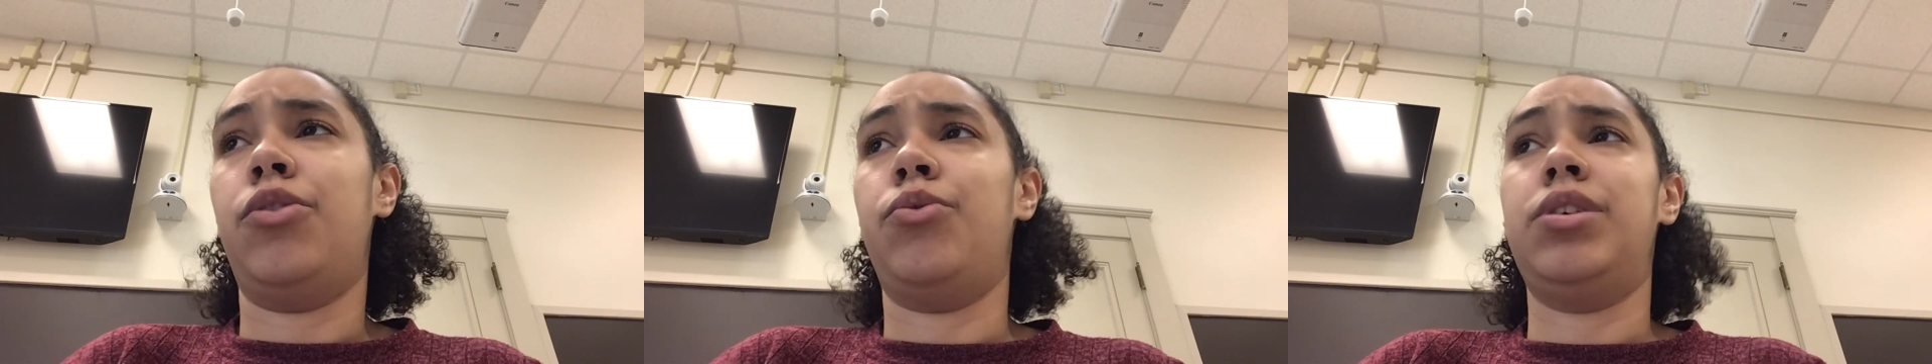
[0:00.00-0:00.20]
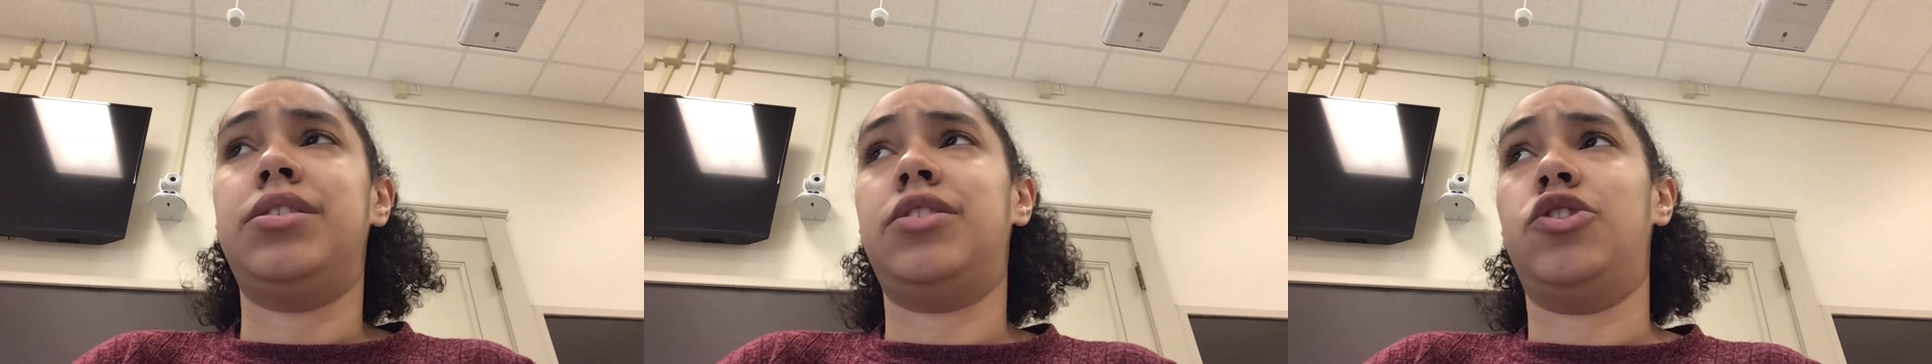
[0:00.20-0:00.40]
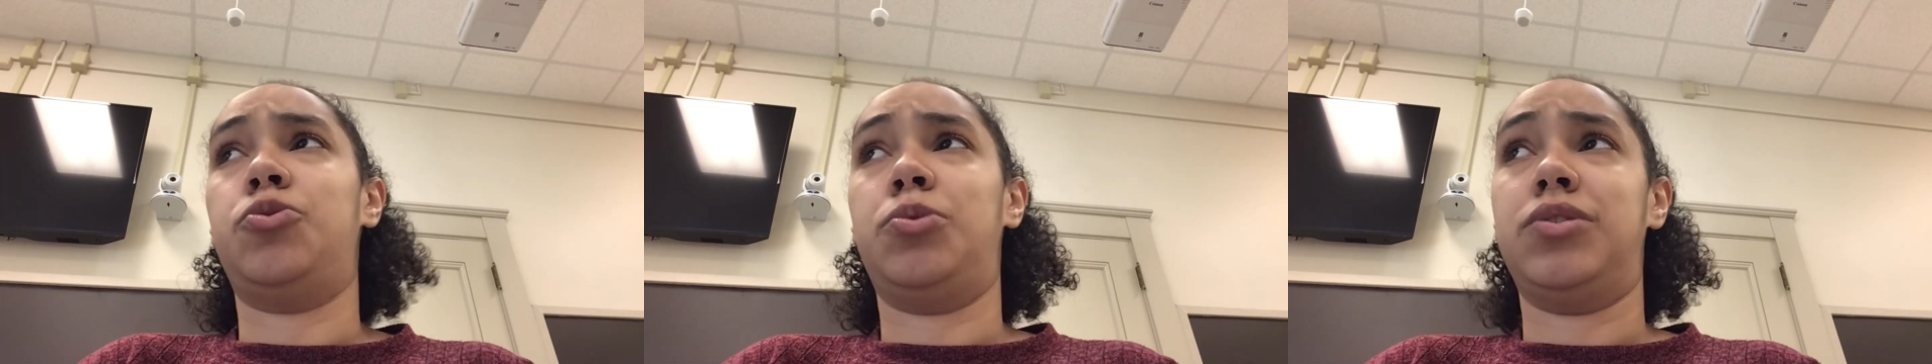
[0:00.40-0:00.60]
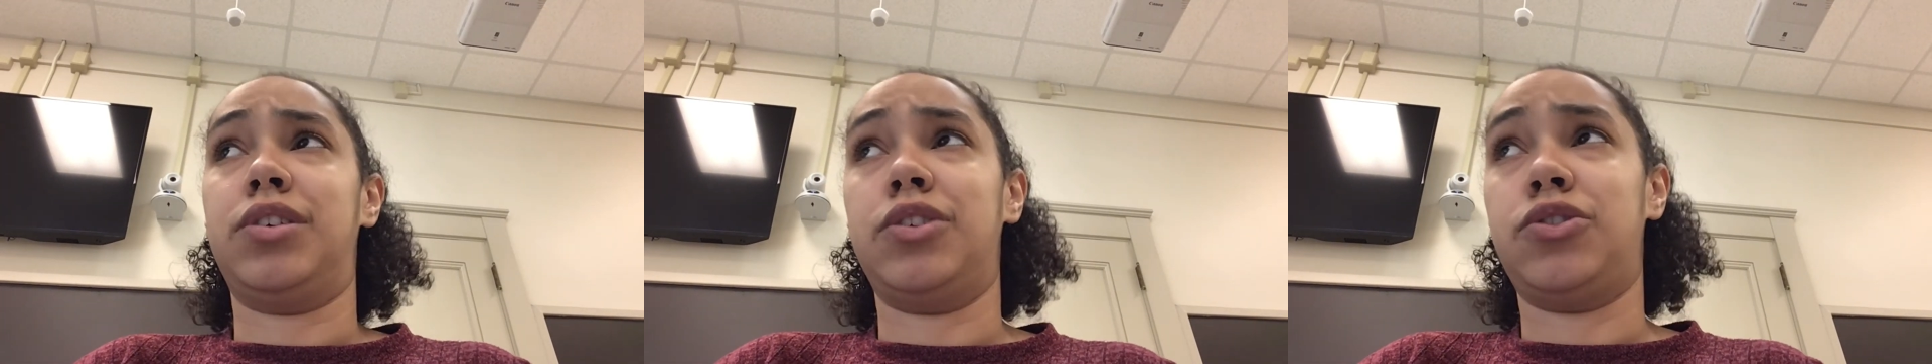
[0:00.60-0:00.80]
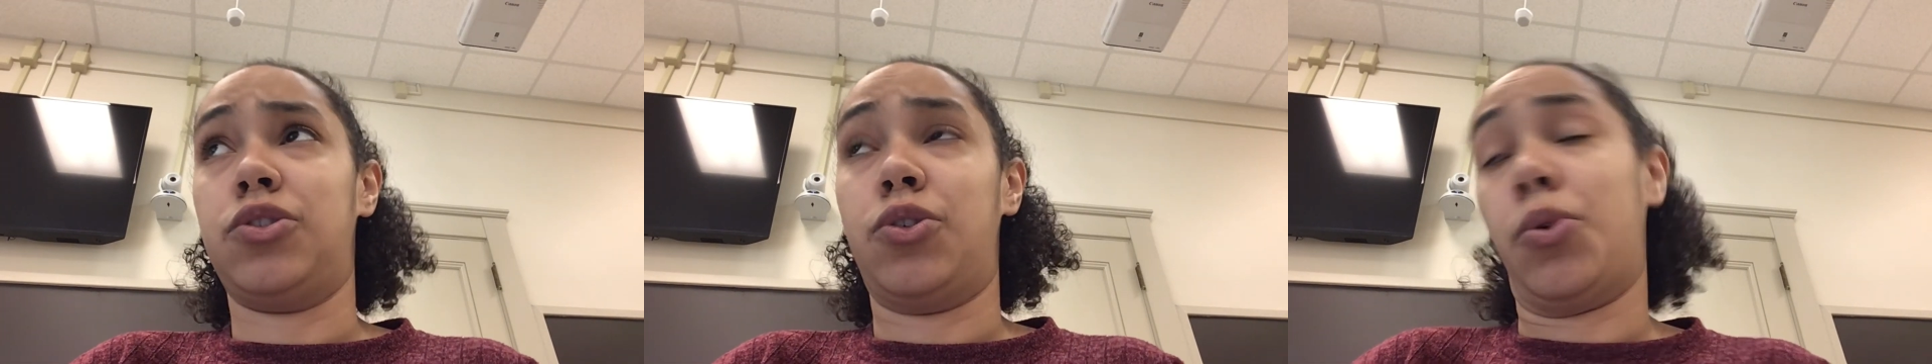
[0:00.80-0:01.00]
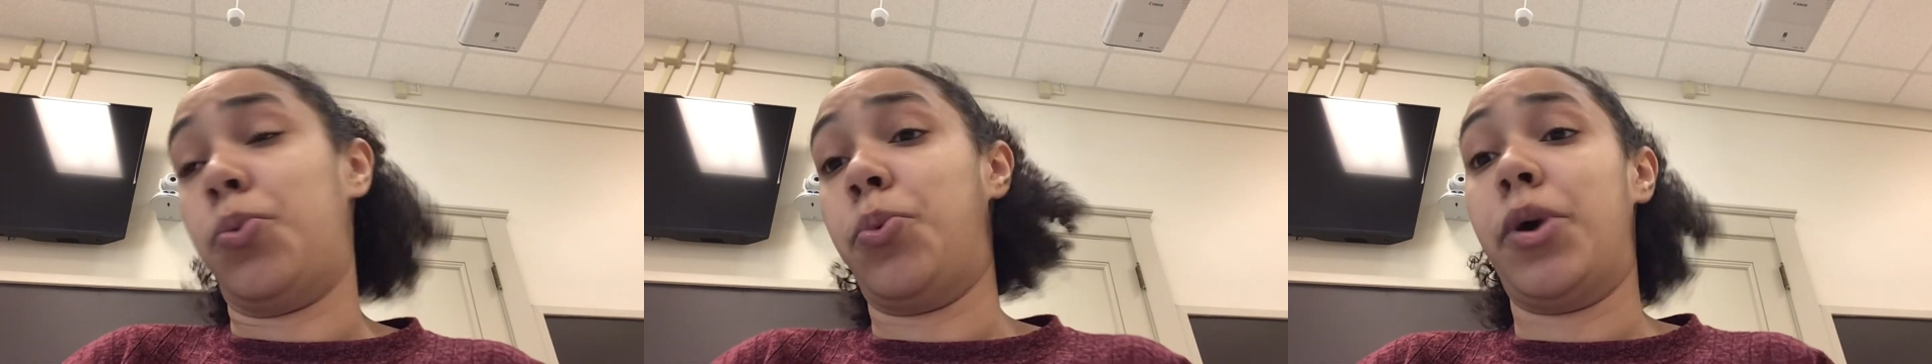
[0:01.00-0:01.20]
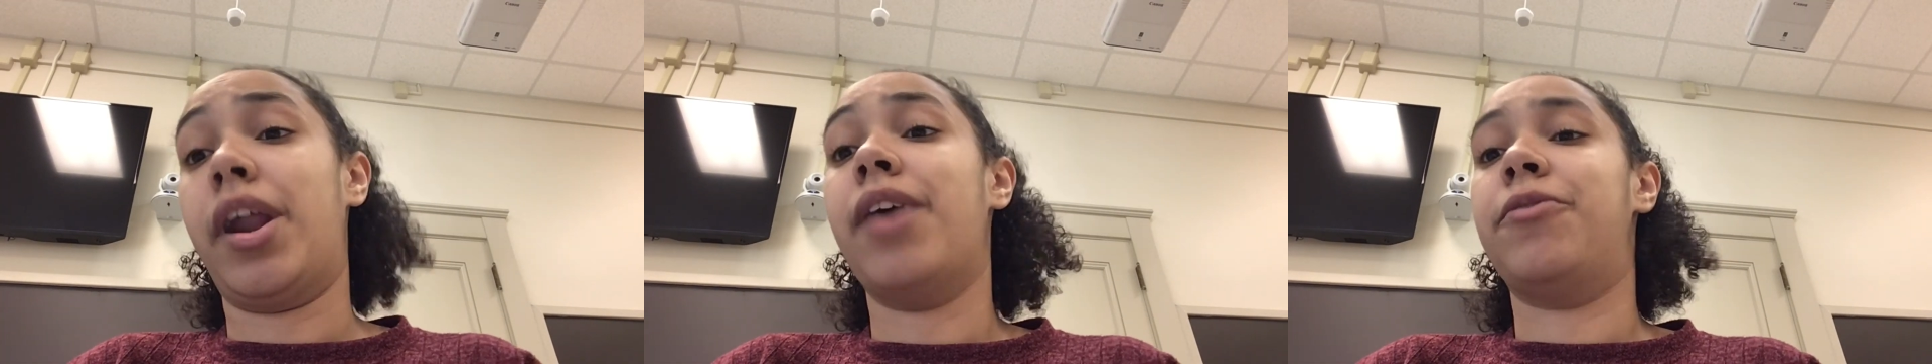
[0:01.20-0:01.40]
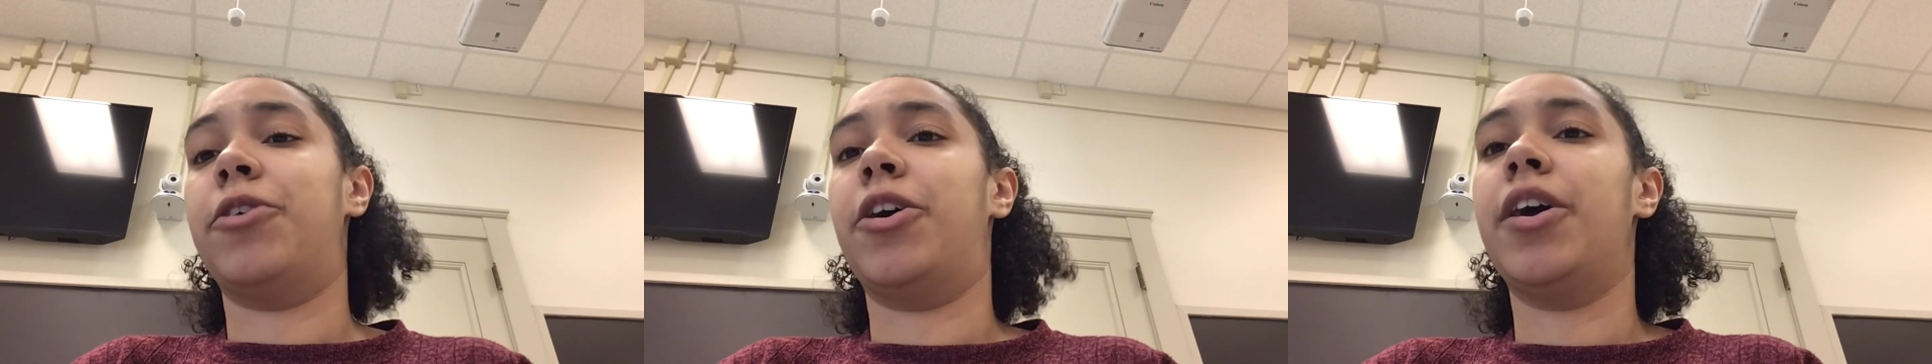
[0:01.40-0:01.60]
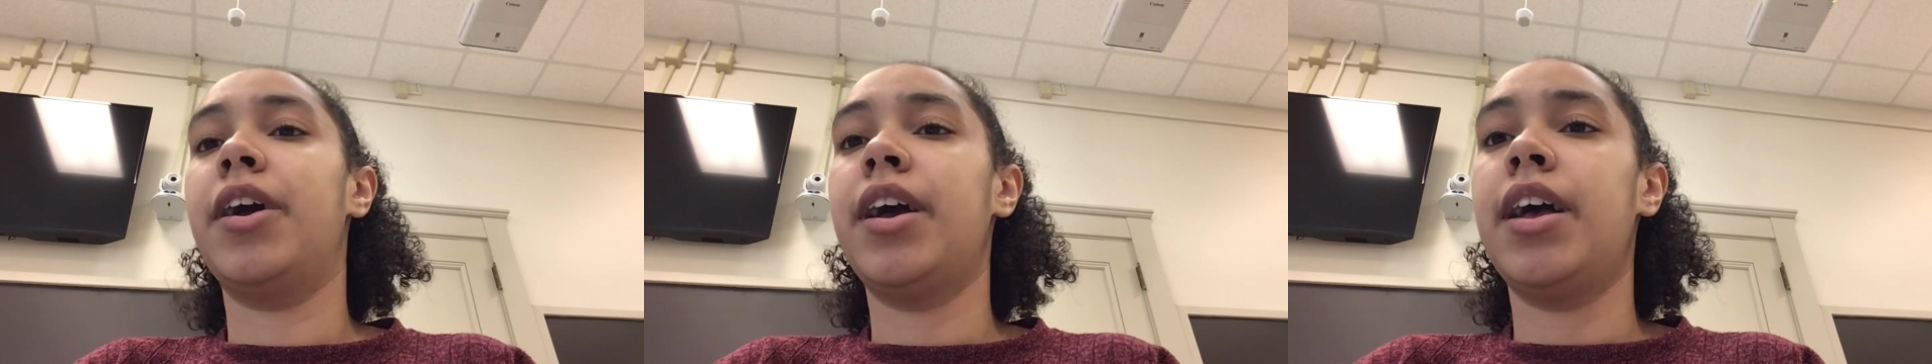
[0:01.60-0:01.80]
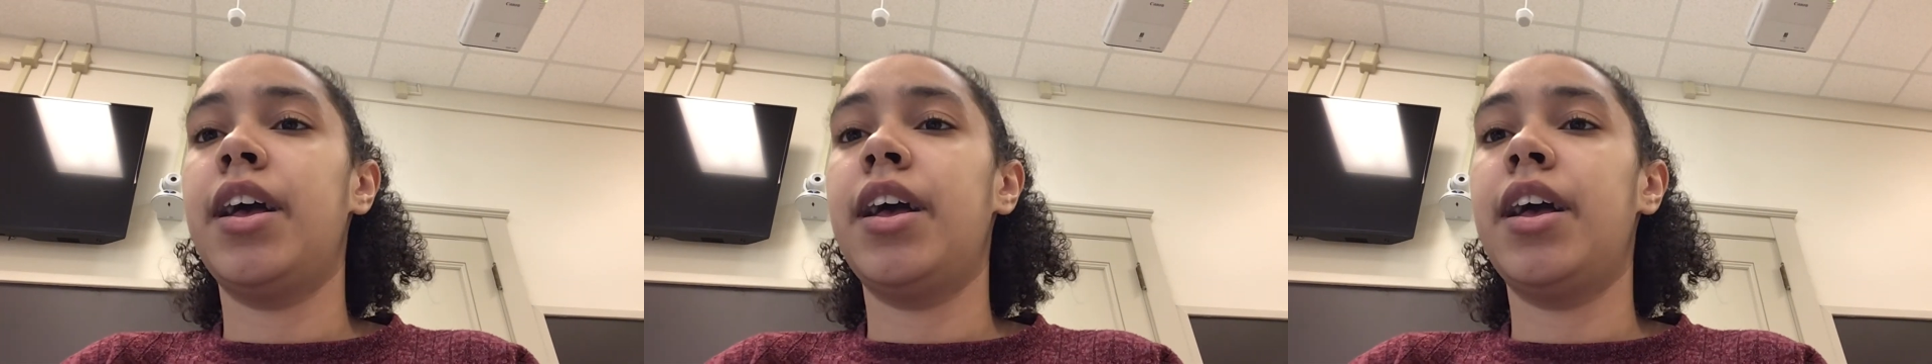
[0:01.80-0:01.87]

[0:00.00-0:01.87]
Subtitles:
research position or whatever,